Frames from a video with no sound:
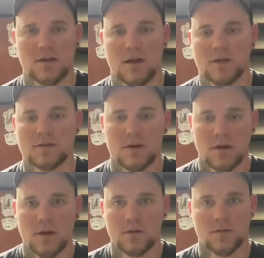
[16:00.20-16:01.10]
clutch.
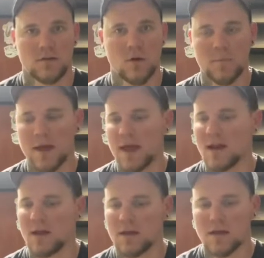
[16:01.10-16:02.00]
So don't
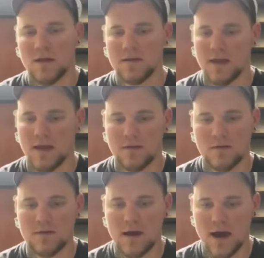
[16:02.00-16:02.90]
panic, take
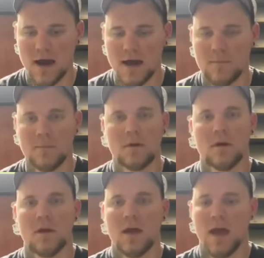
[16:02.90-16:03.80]
your time
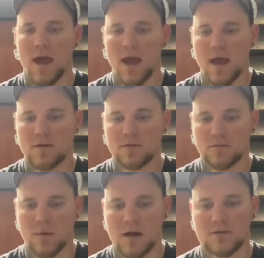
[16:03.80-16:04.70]
and just
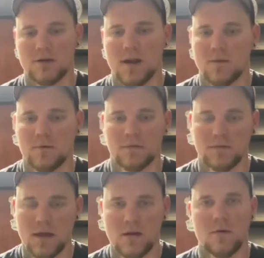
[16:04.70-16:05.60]
watch your animals.
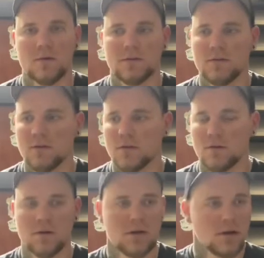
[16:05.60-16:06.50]
They know what to
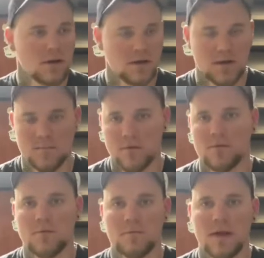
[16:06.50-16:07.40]
do. Keep your
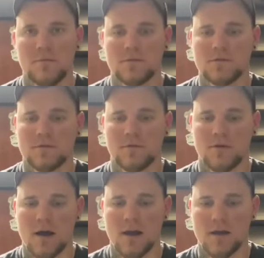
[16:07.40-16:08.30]
room temperatures
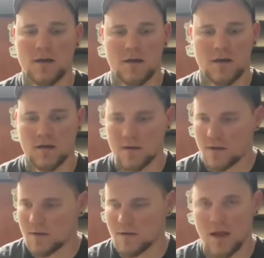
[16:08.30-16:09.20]
right.
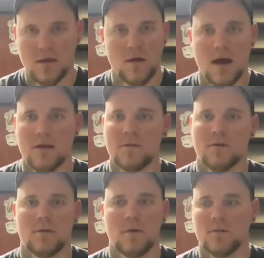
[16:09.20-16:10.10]
They know how to
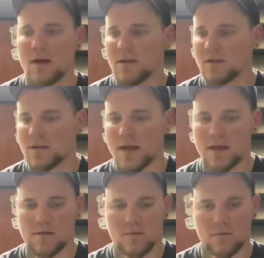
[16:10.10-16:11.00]

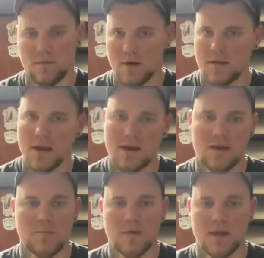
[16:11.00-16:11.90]
thermoregulate where they need
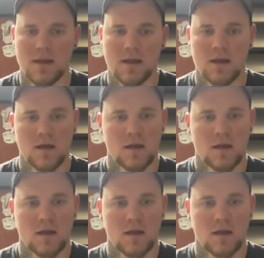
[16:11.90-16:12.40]
to be.